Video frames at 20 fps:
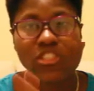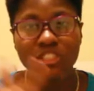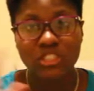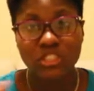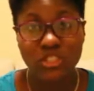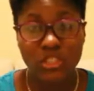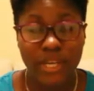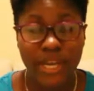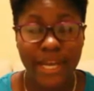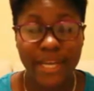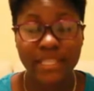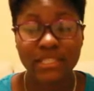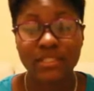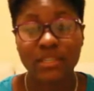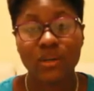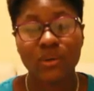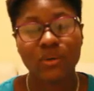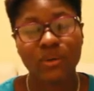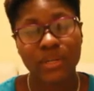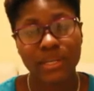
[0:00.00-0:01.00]
So guys
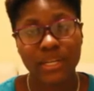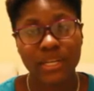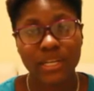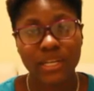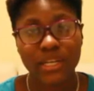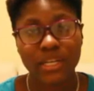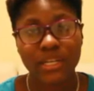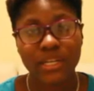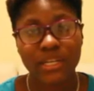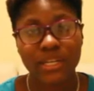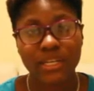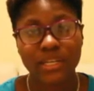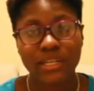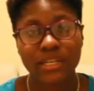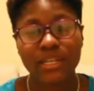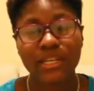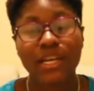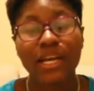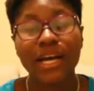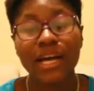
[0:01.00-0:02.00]
out there,
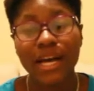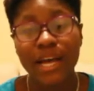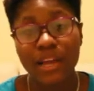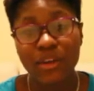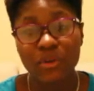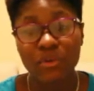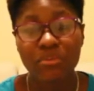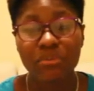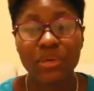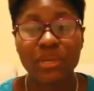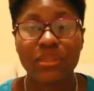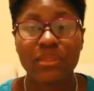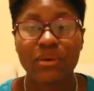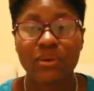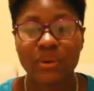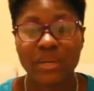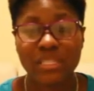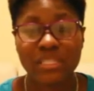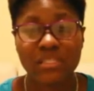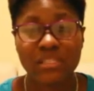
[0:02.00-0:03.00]
I repeat the
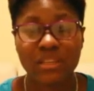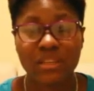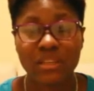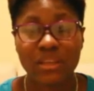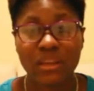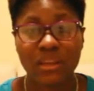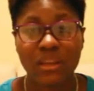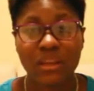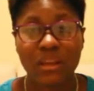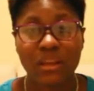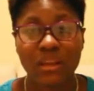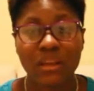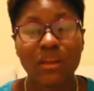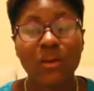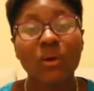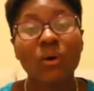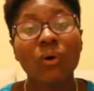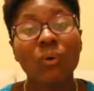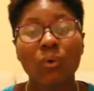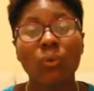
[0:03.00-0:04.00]
question again.
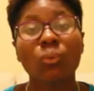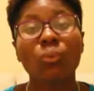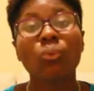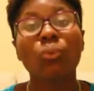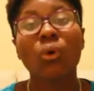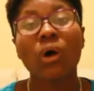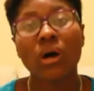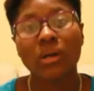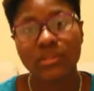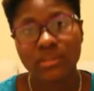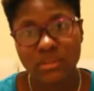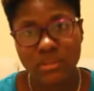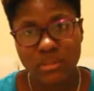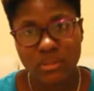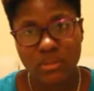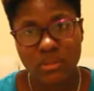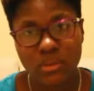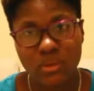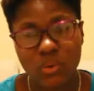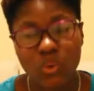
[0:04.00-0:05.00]
What
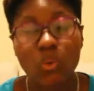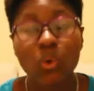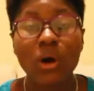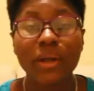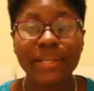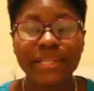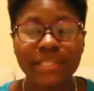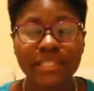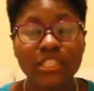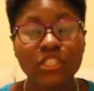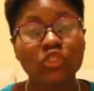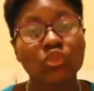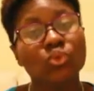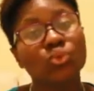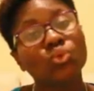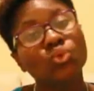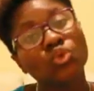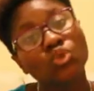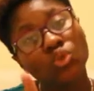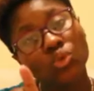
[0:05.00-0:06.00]
quality do
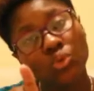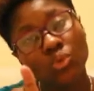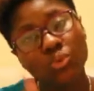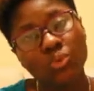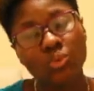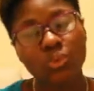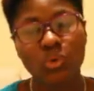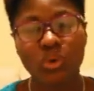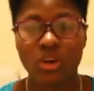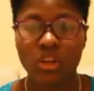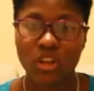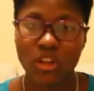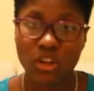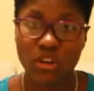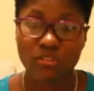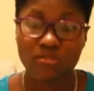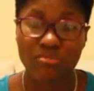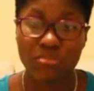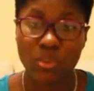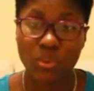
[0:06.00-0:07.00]
you
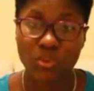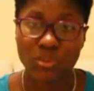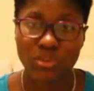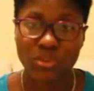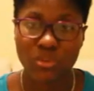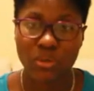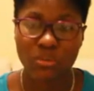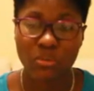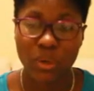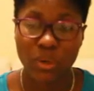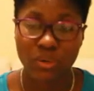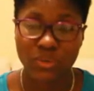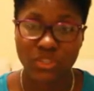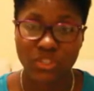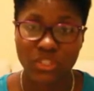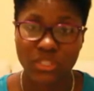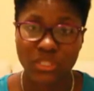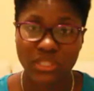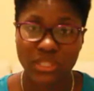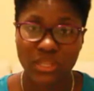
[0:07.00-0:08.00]
love most about
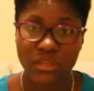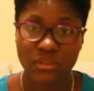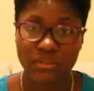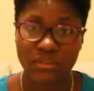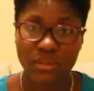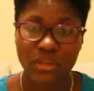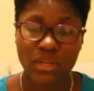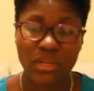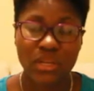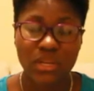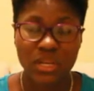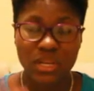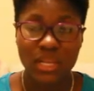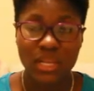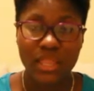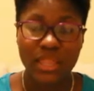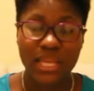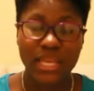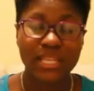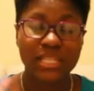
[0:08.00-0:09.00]
yourself?
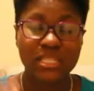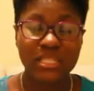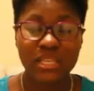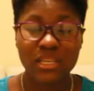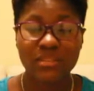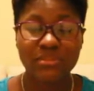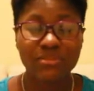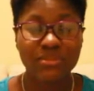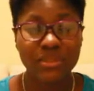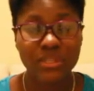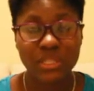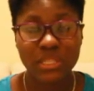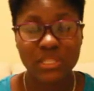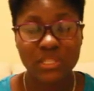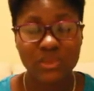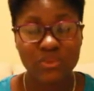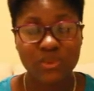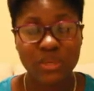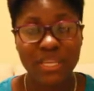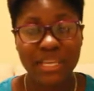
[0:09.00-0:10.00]
That is it for
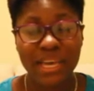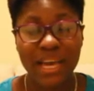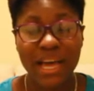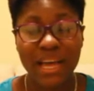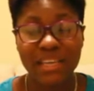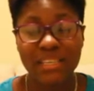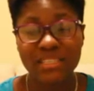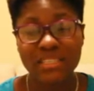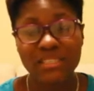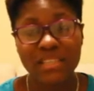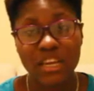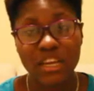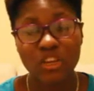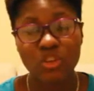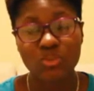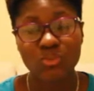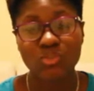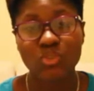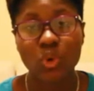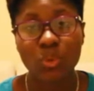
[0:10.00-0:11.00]
this week, guys. Thank
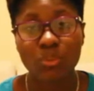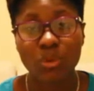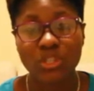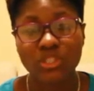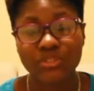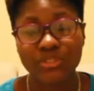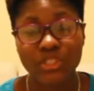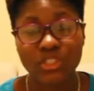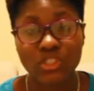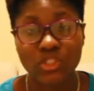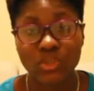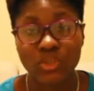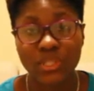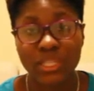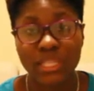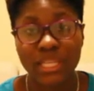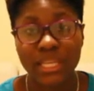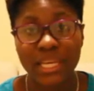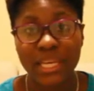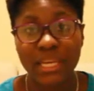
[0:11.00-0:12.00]
you so much for
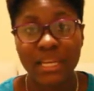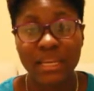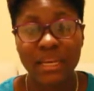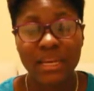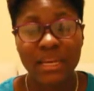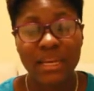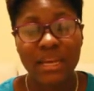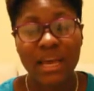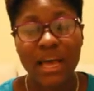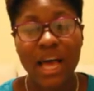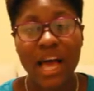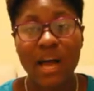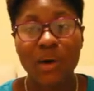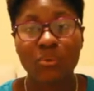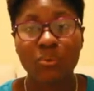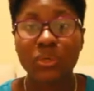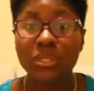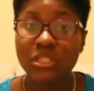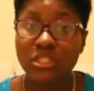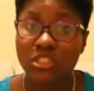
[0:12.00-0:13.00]
tuning in.
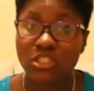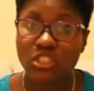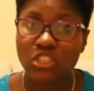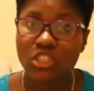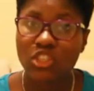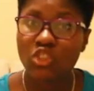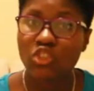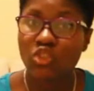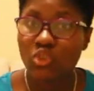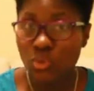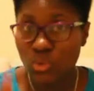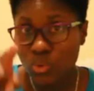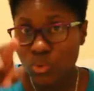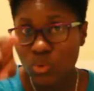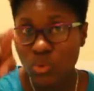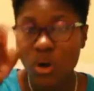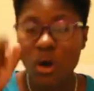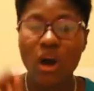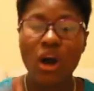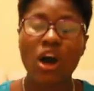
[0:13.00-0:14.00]
I will see
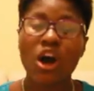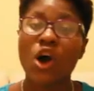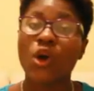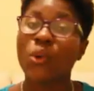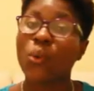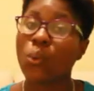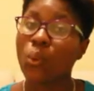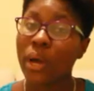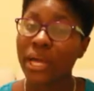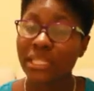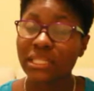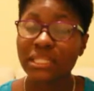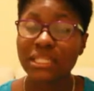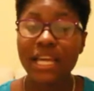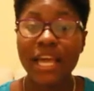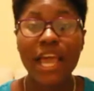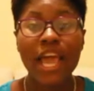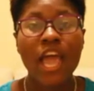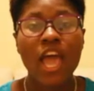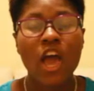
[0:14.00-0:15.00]
you on
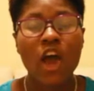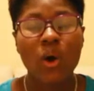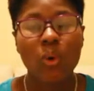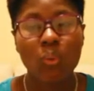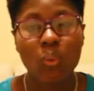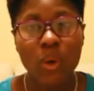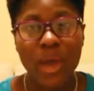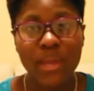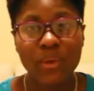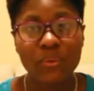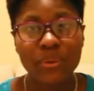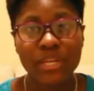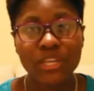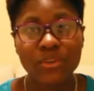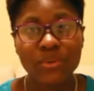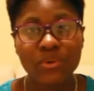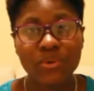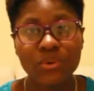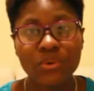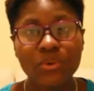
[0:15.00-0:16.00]
Wednesday when we
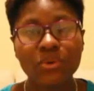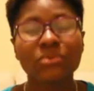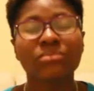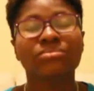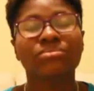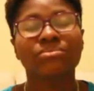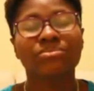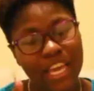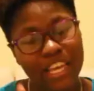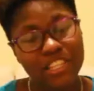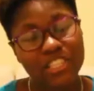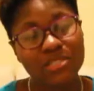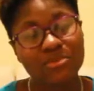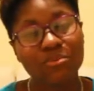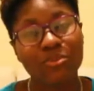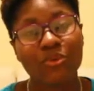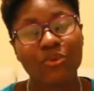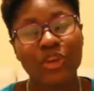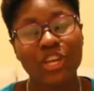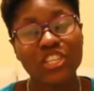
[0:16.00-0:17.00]
do
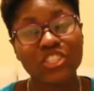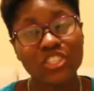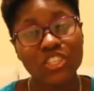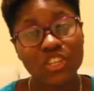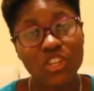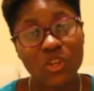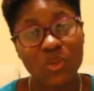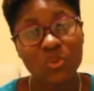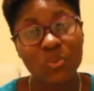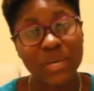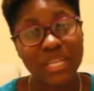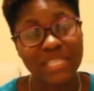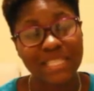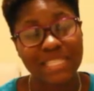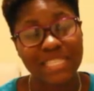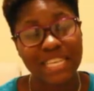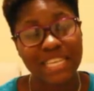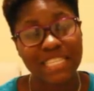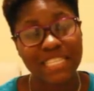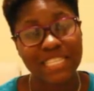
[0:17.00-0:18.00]
Inspirational
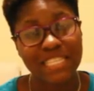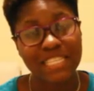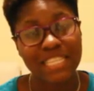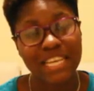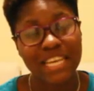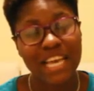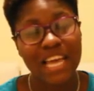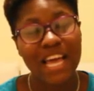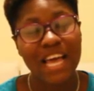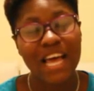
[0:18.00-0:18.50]
Wednesdays.